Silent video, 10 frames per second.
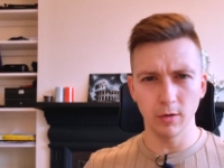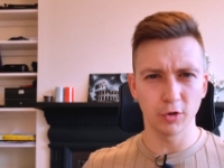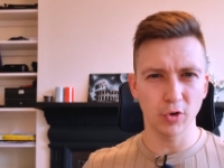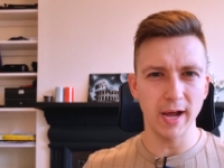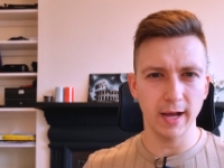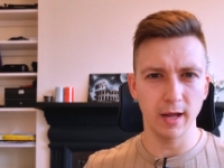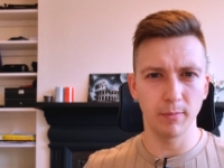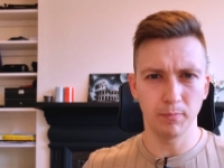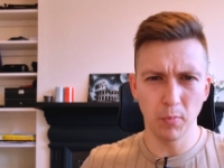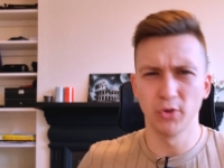know, dry
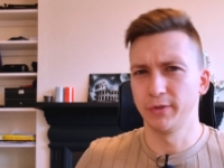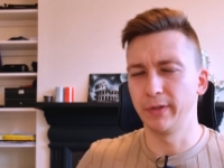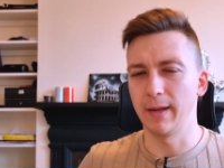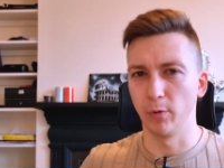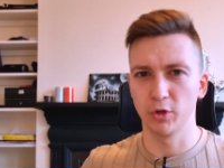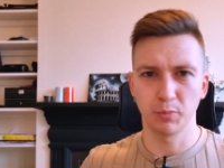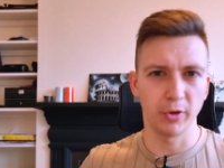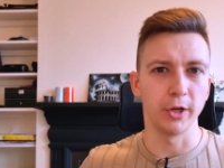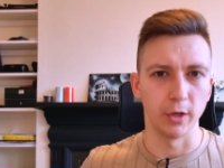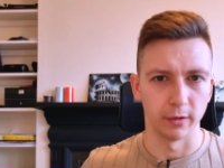hair most of the time looks
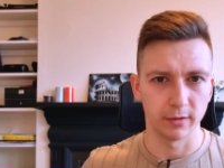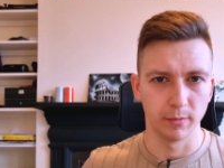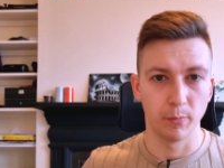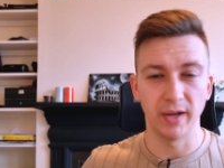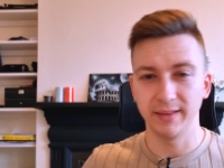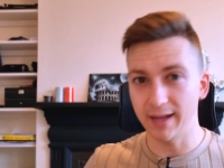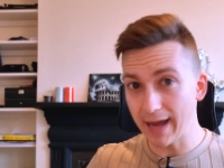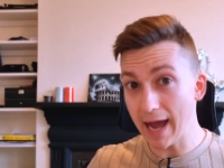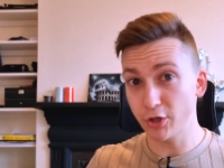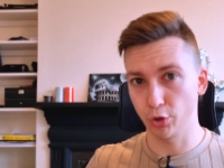pretty good, but the
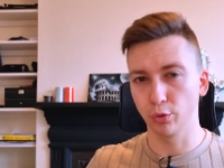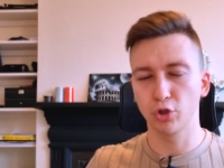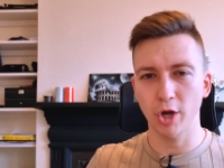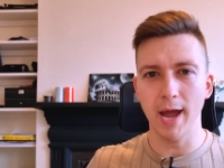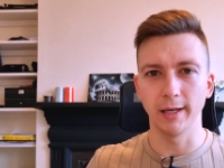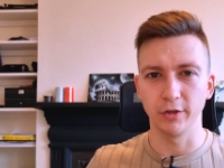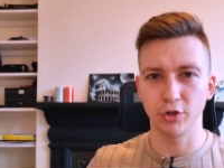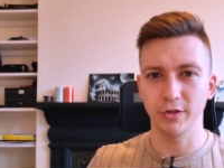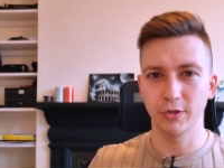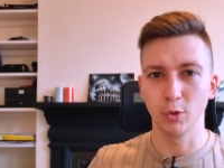actual
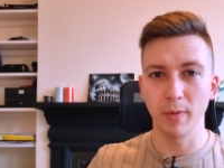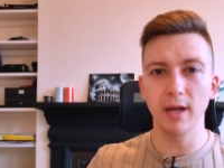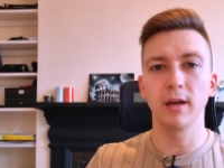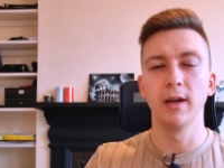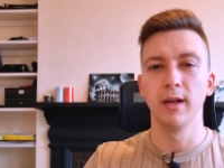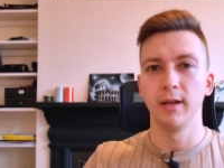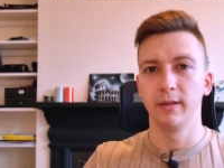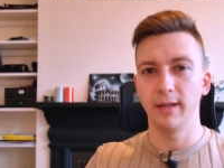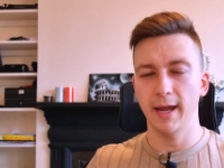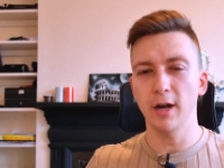challenge is to make
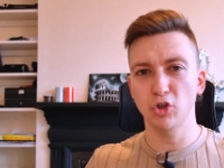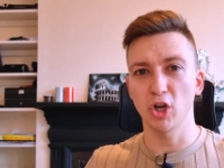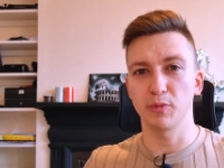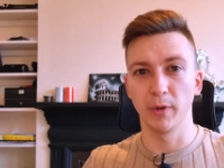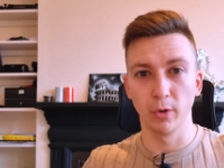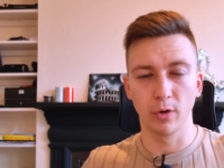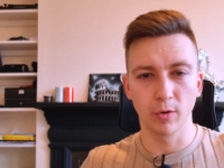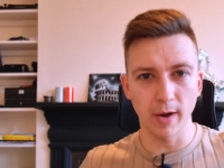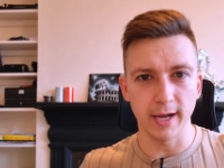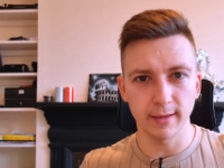the hair transplant look
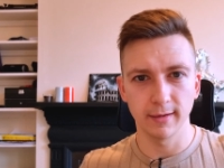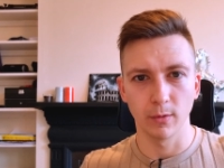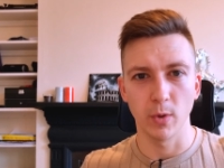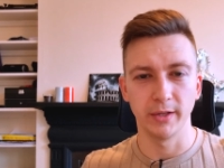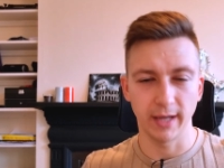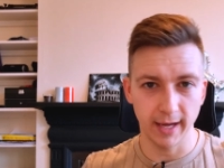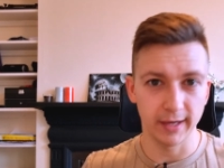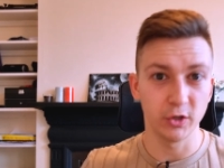great when the hair